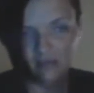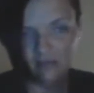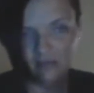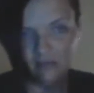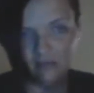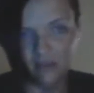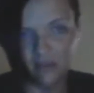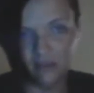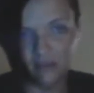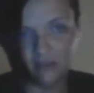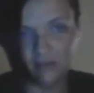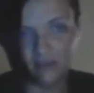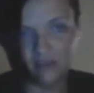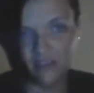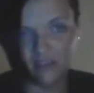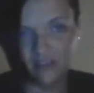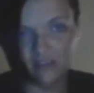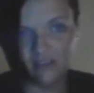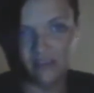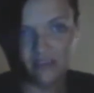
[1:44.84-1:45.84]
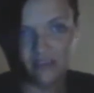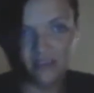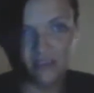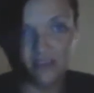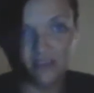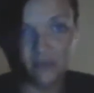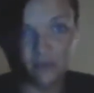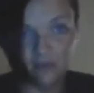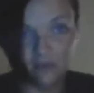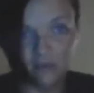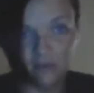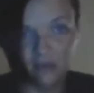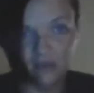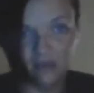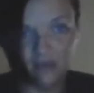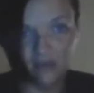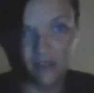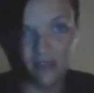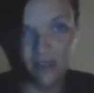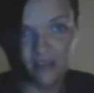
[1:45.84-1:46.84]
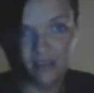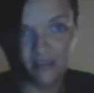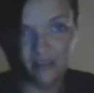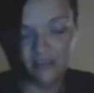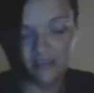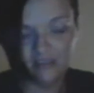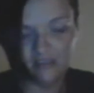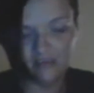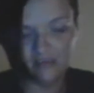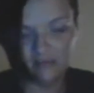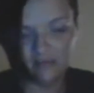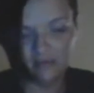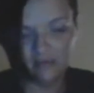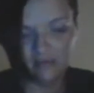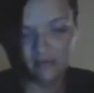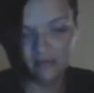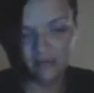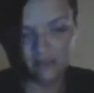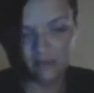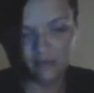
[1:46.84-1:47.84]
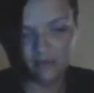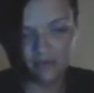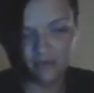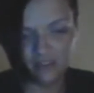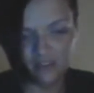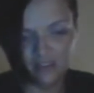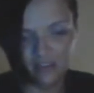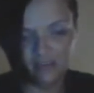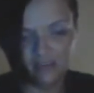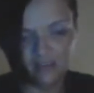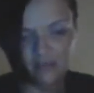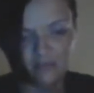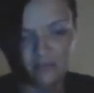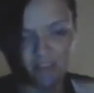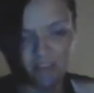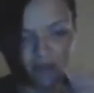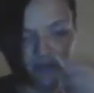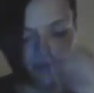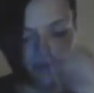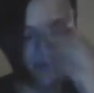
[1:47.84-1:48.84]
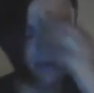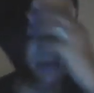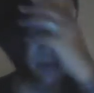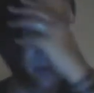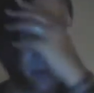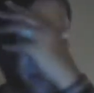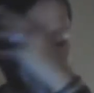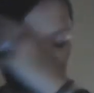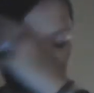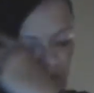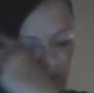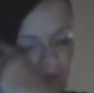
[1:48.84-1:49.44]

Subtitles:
we heard about the Centoya Brown case. They was trying to get clemency for her, but